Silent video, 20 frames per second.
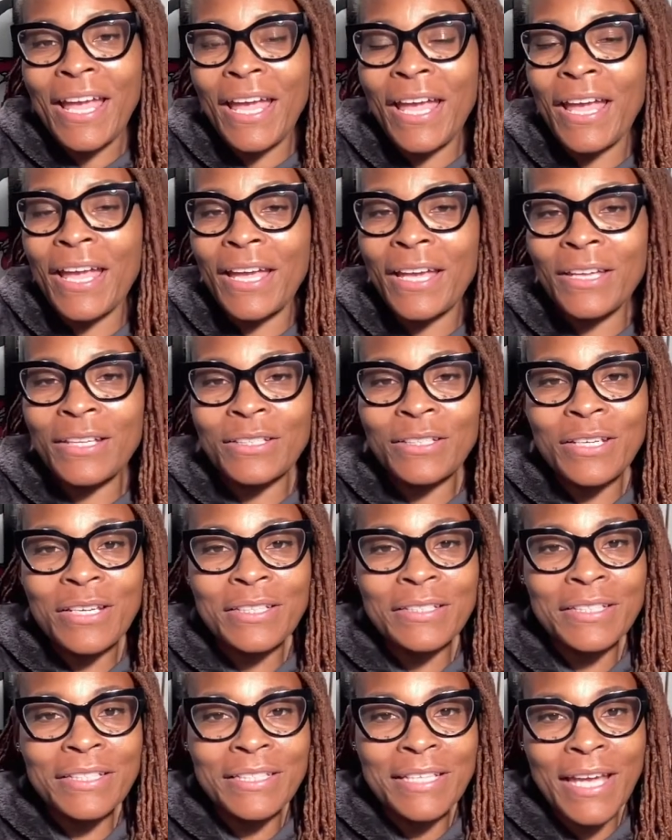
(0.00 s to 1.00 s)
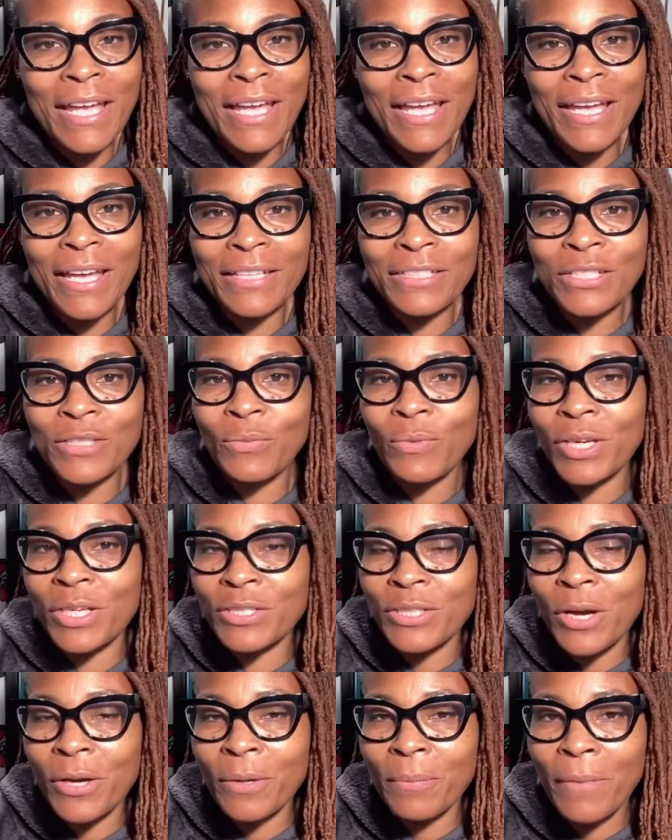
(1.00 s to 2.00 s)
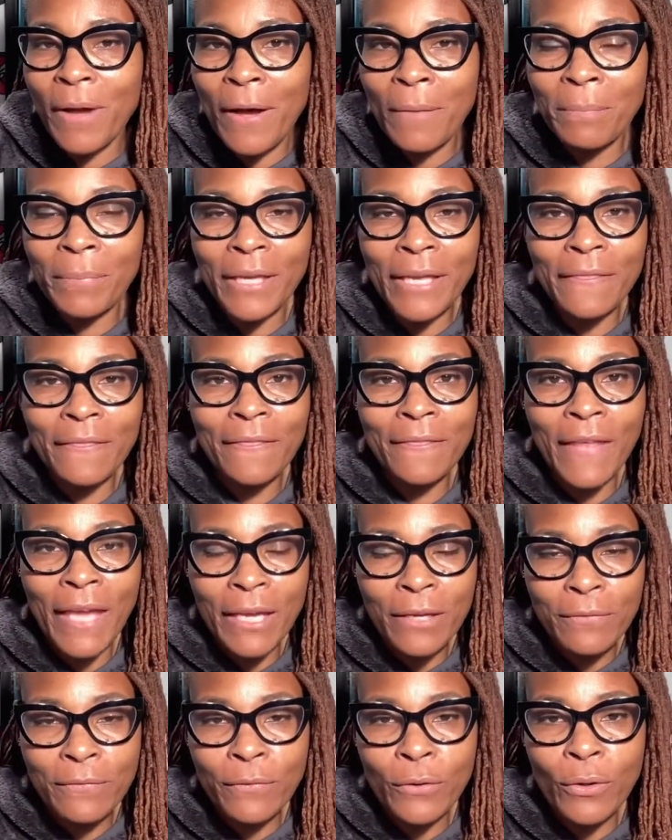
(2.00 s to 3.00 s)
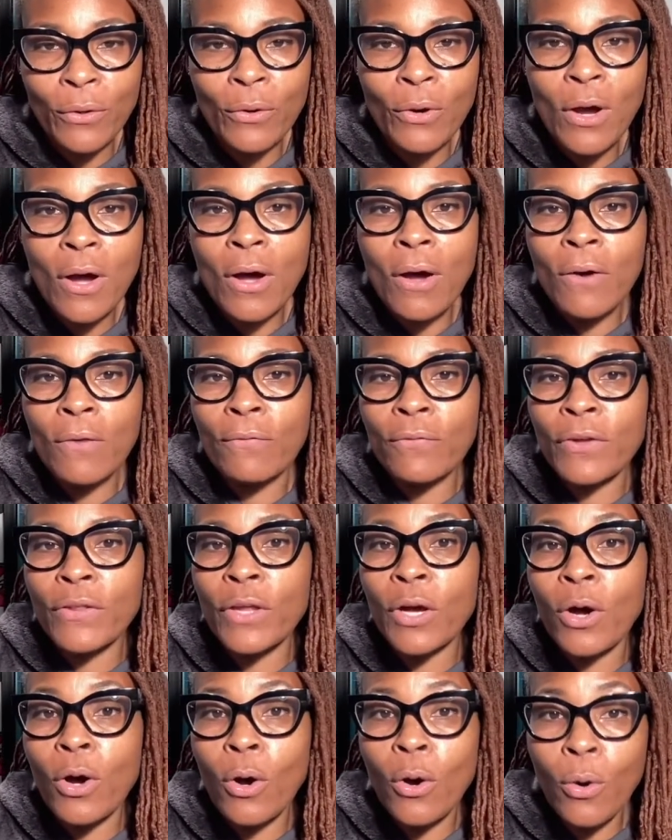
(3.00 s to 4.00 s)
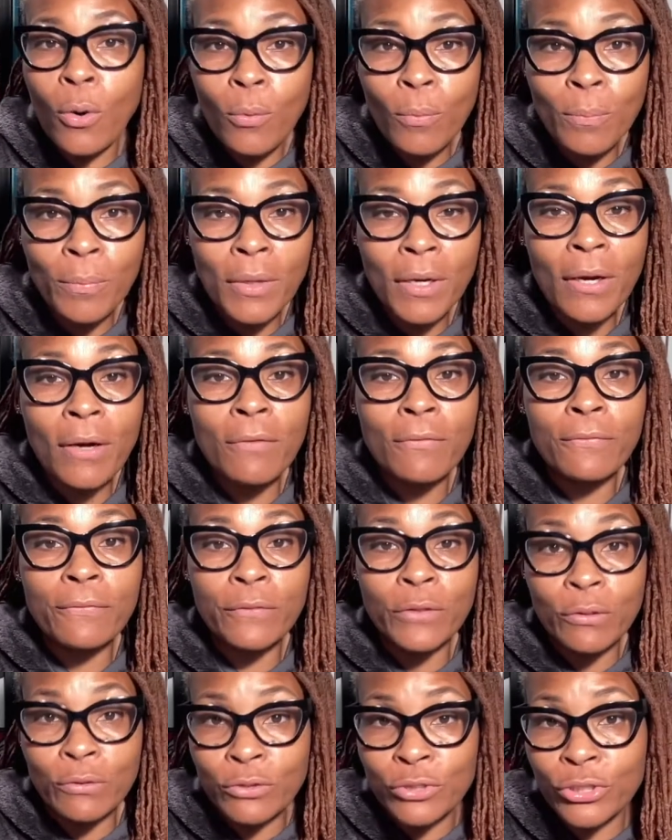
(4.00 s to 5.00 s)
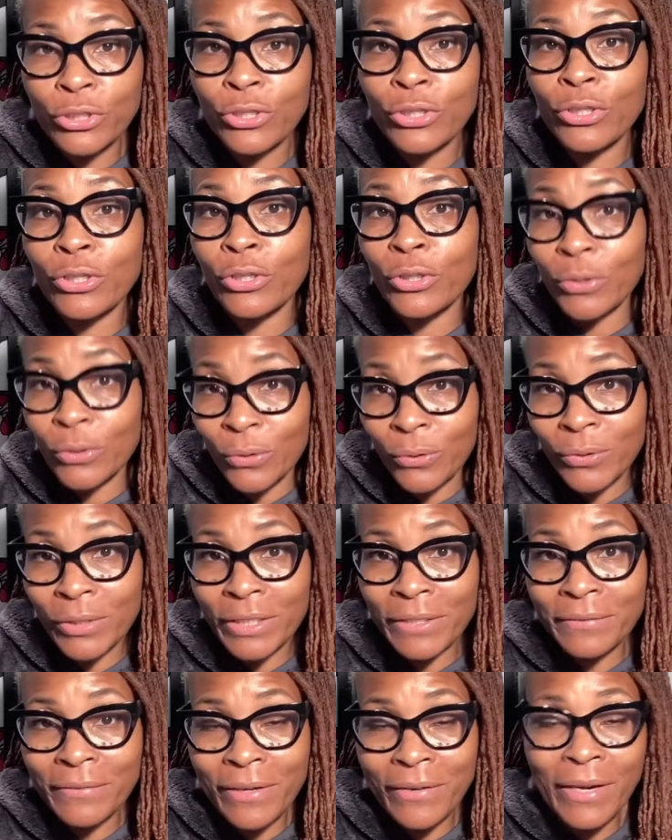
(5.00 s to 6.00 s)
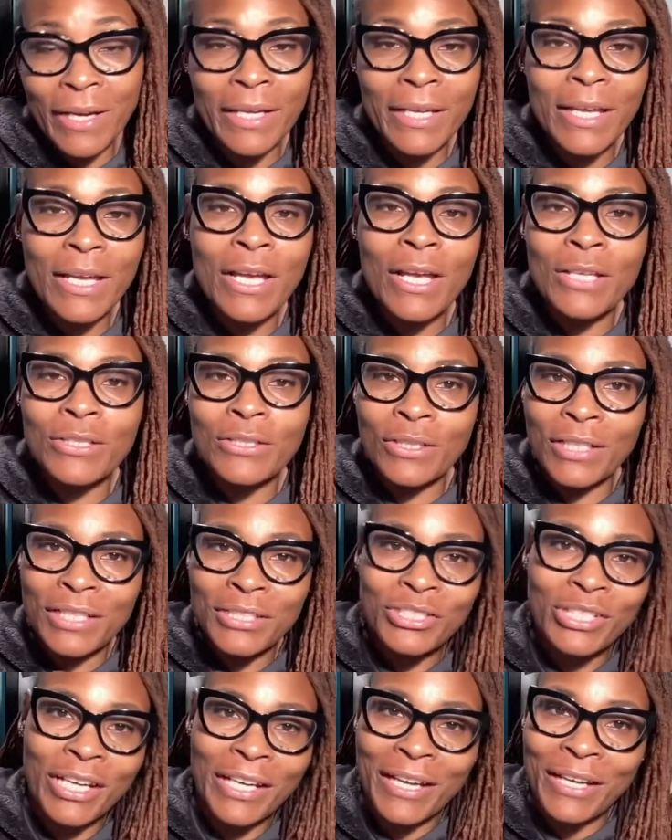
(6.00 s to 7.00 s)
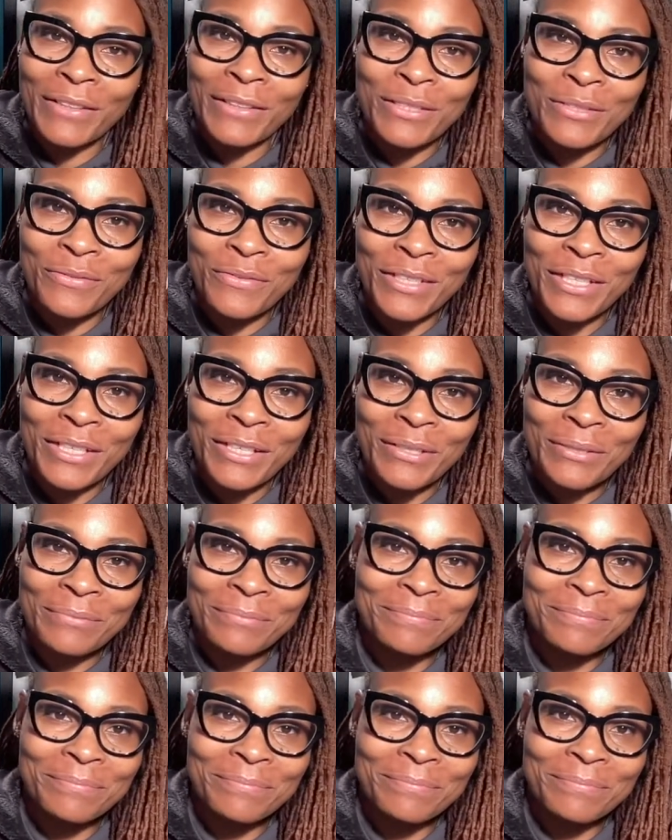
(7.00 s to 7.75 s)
And today, just want to talk about being thankful for the hope of future glory. All right, so let's check out this video.